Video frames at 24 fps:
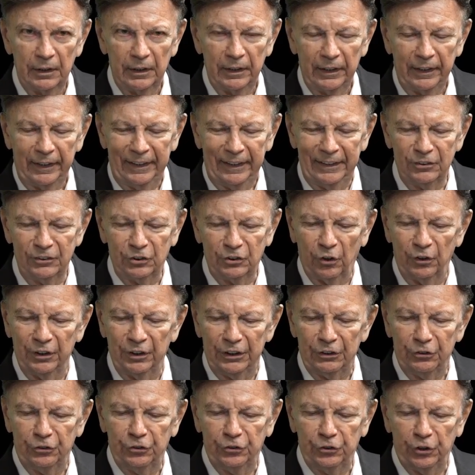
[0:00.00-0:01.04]
He's going to
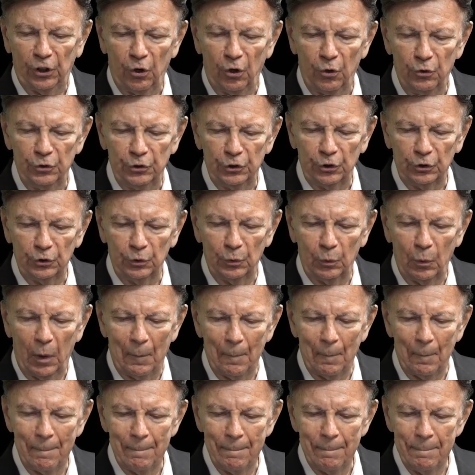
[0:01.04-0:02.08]
show you
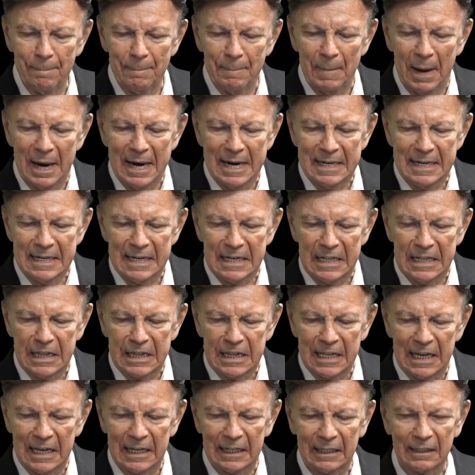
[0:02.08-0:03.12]
mighty
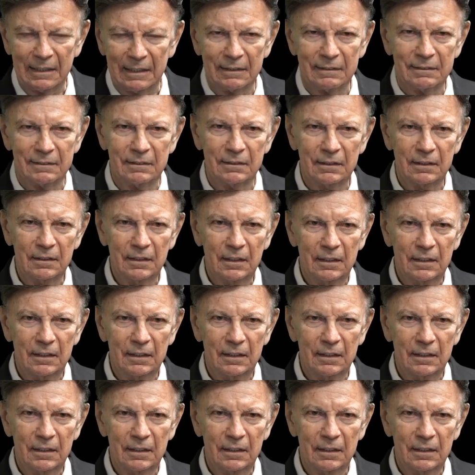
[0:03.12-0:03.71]
things.